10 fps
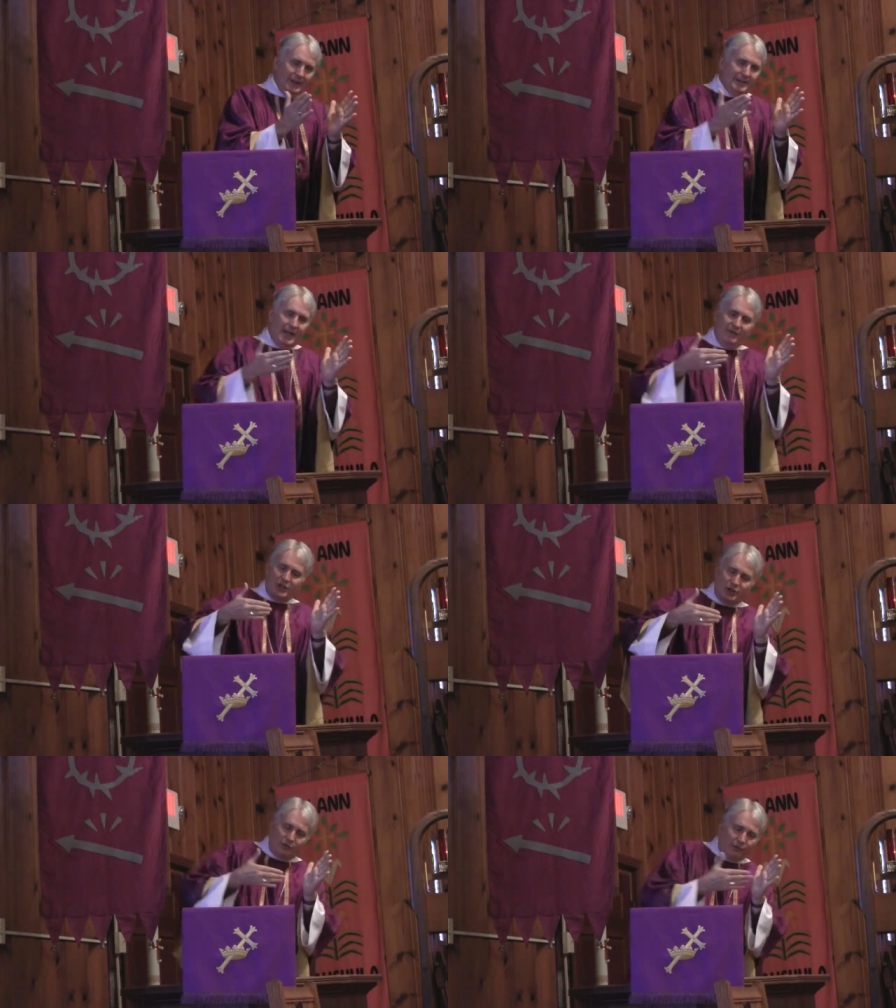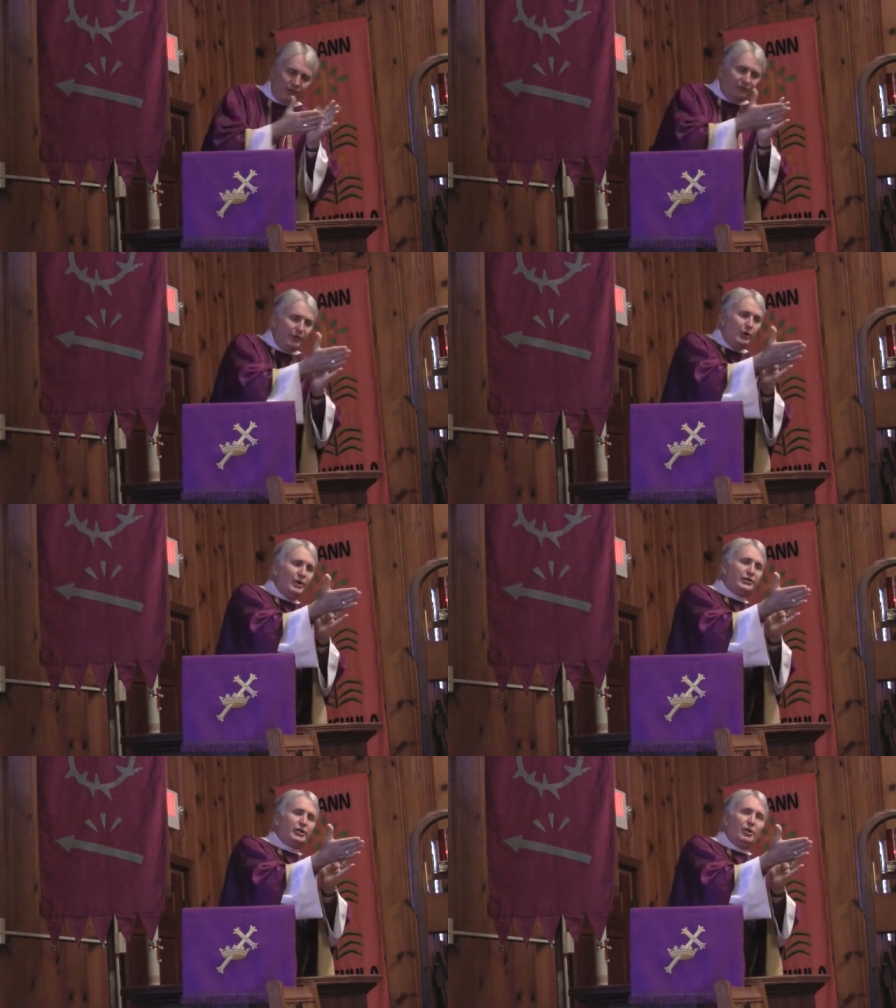to have a different
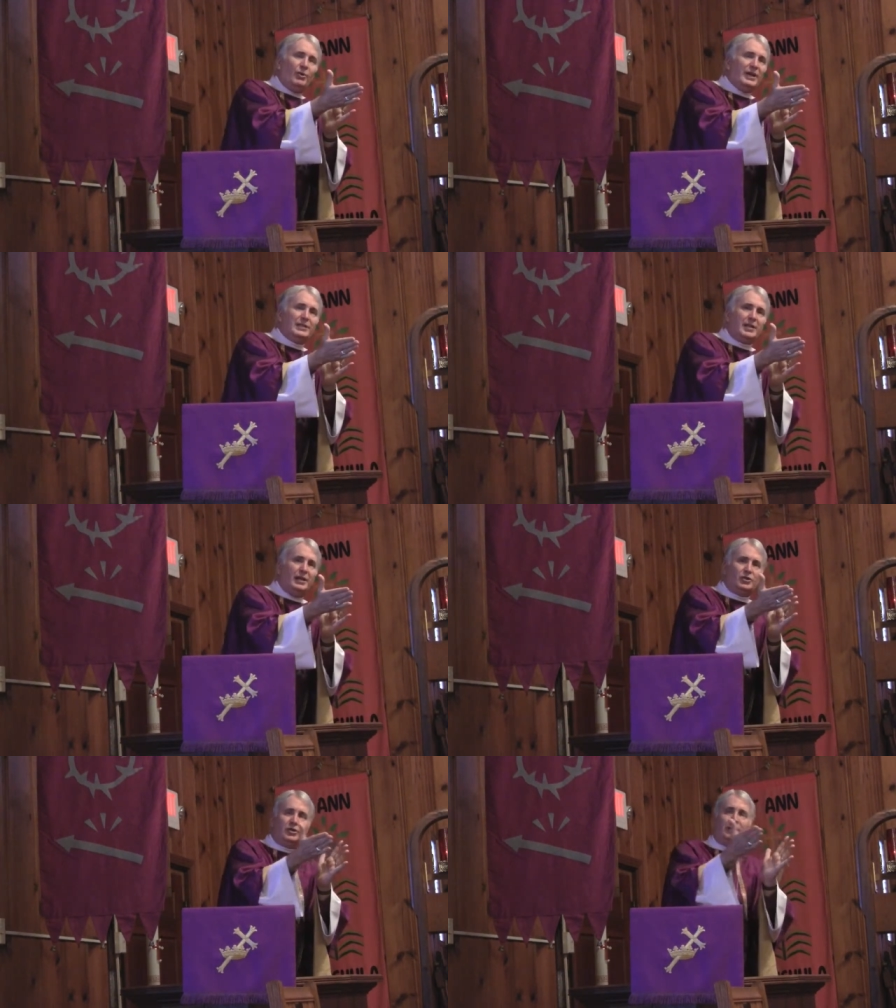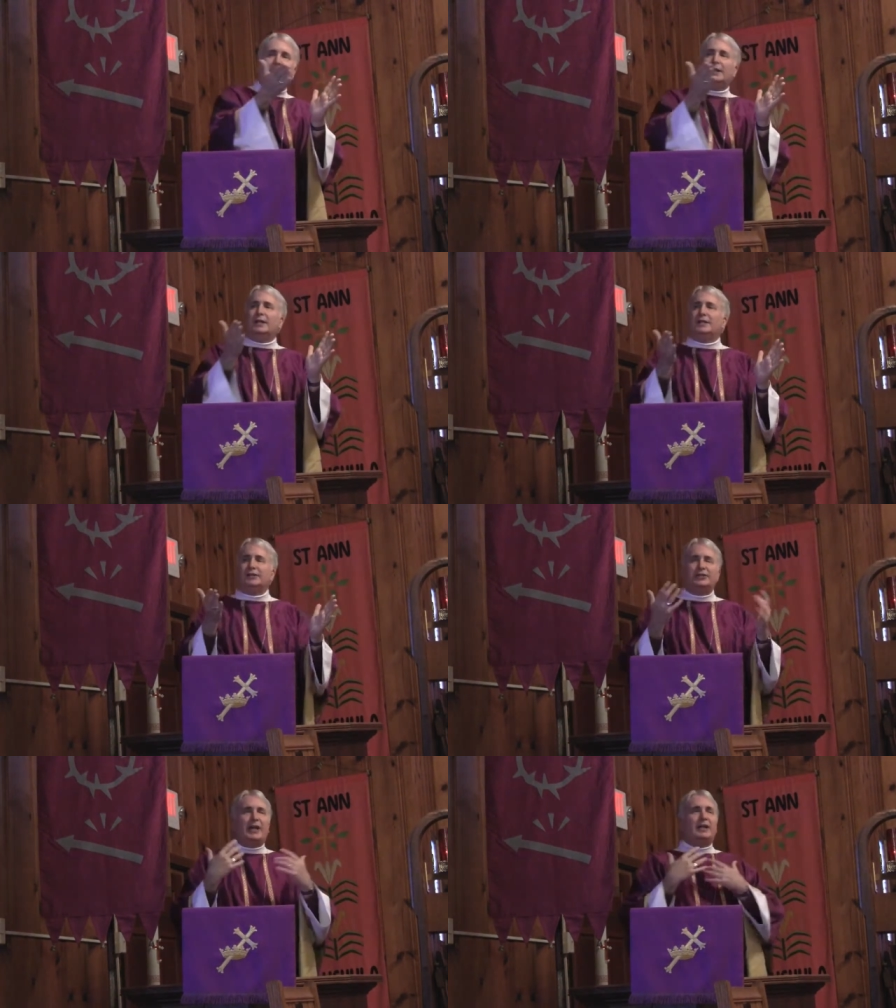focus and orientation, to
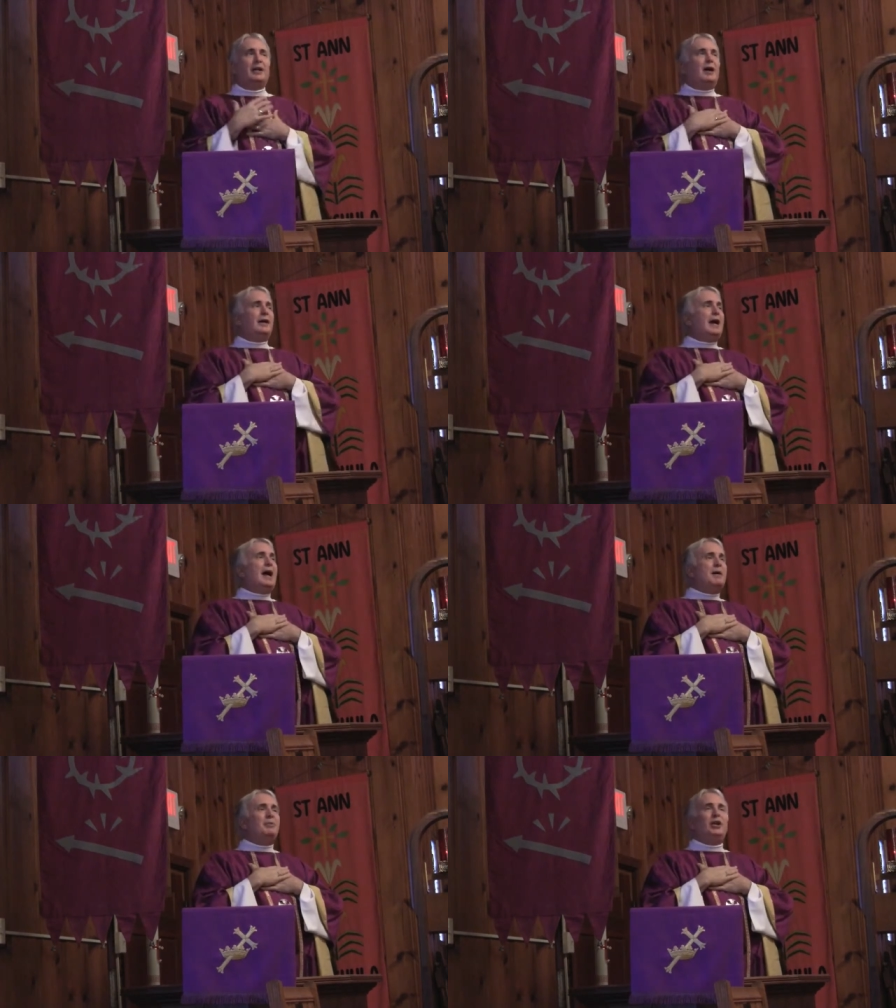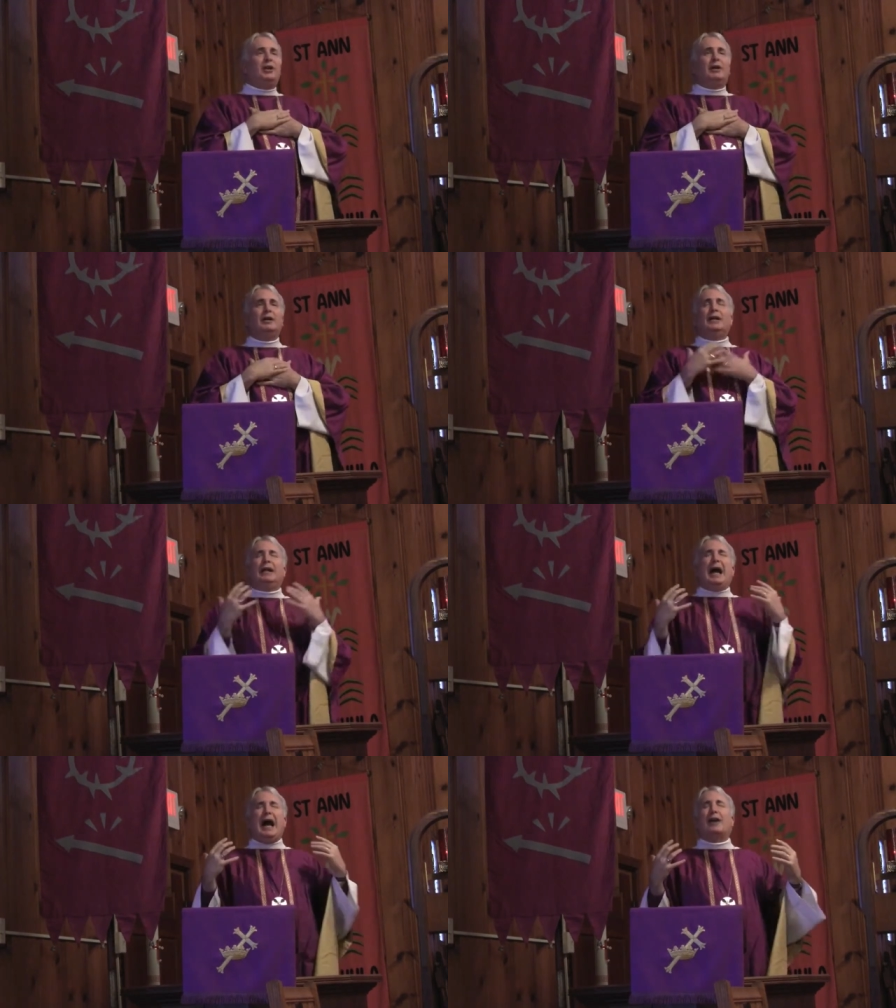say, God, I'm here
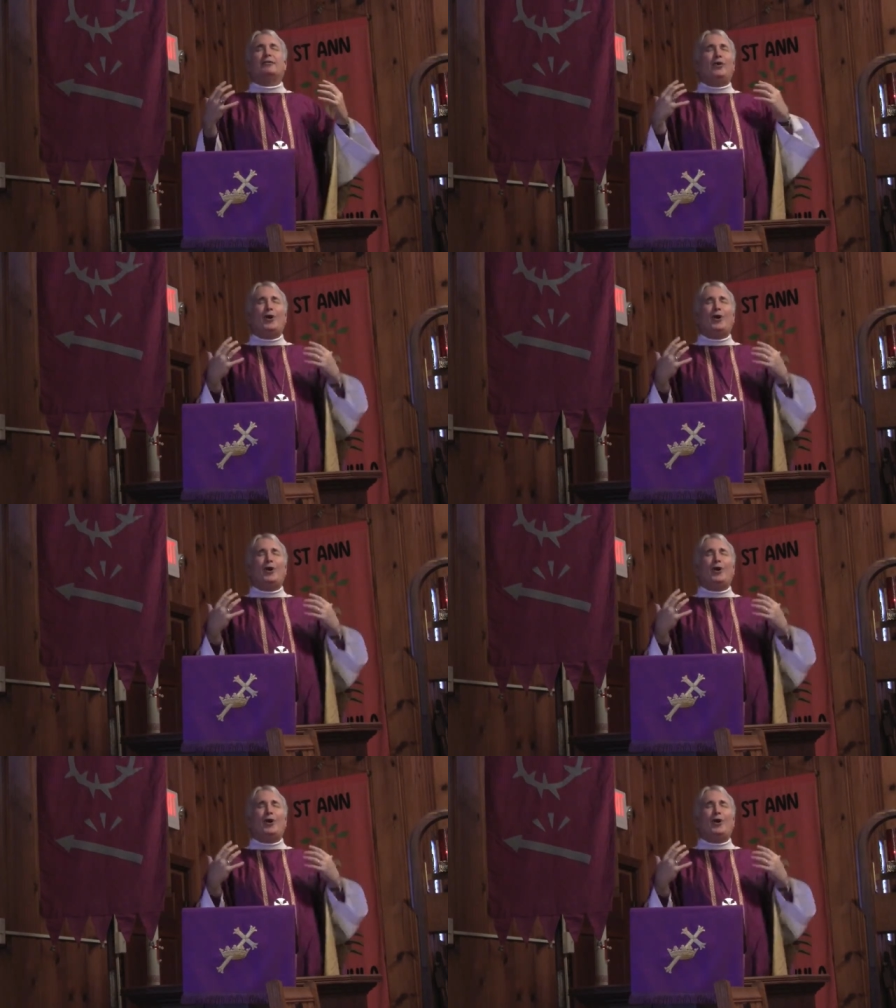out of